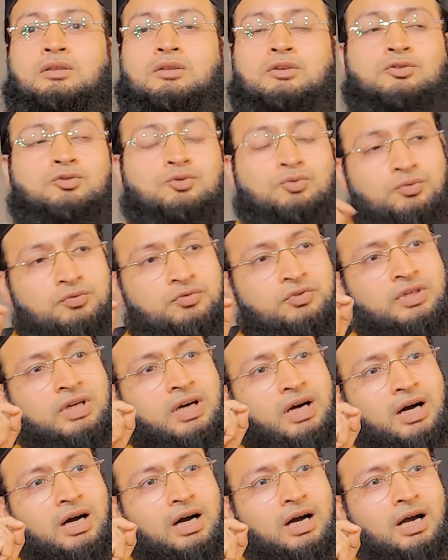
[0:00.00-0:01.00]
the
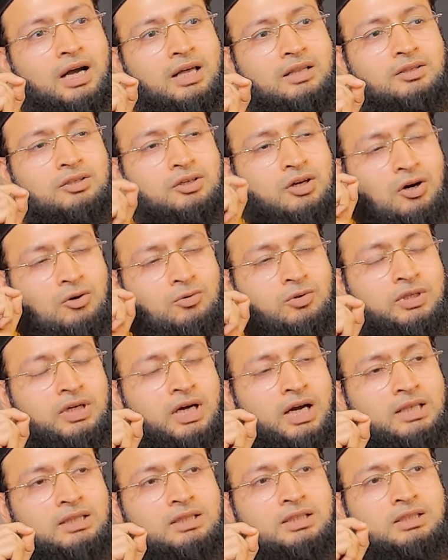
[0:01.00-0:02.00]
Sufiya and the
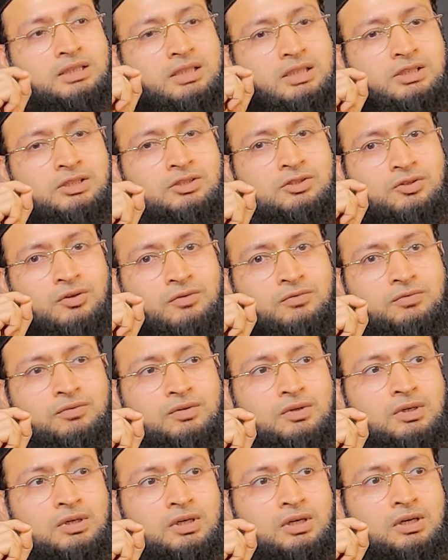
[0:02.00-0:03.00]
Awliya and the teachings
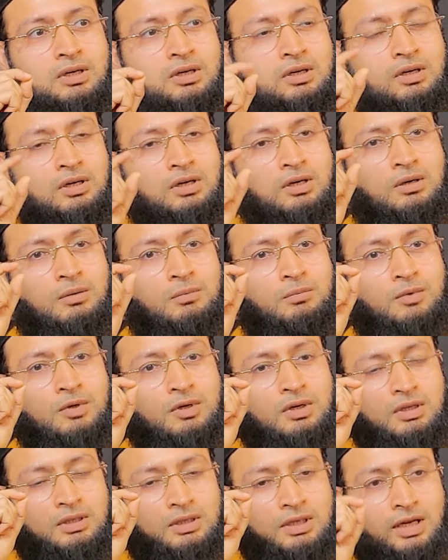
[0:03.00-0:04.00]
of
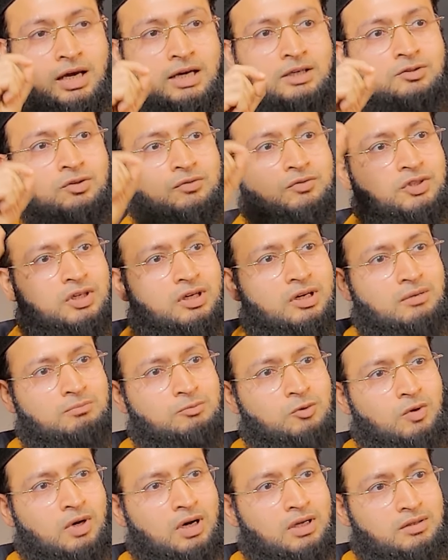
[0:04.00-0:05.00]
the likes of Shaykh
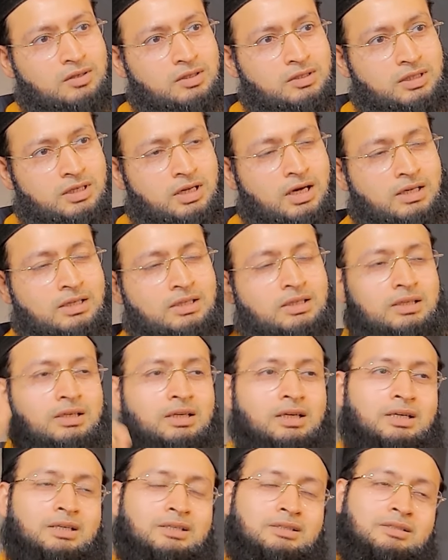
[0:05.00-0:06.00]
Abdul Qadir
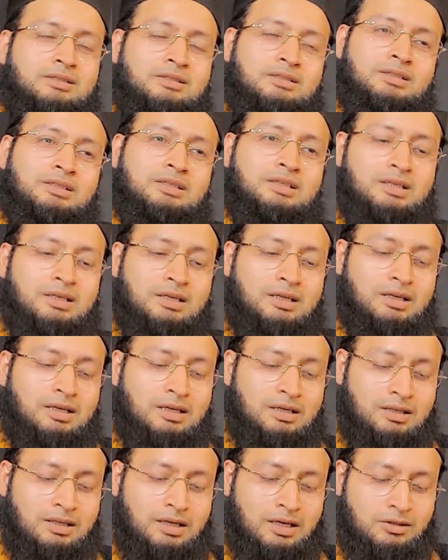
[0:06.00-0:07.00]
Jilani is
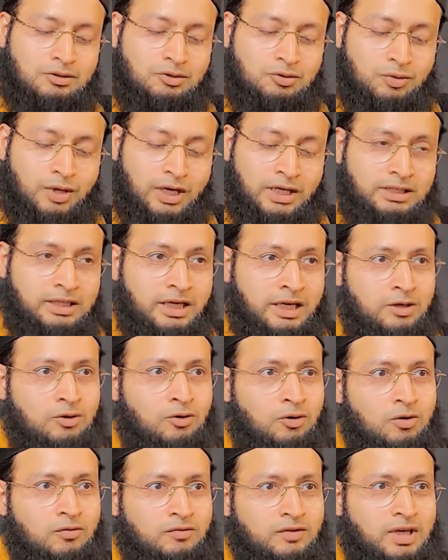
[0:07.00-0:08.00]
that to attain
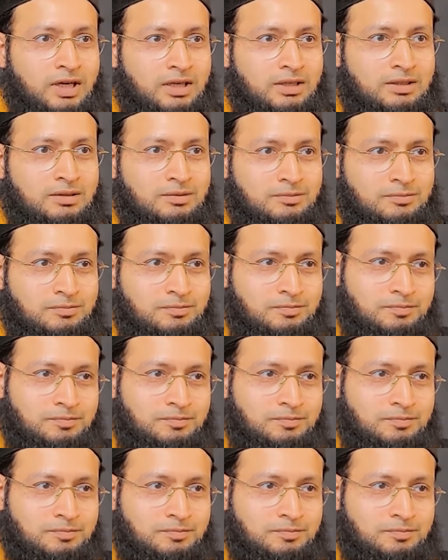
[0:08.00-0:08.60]
all of that,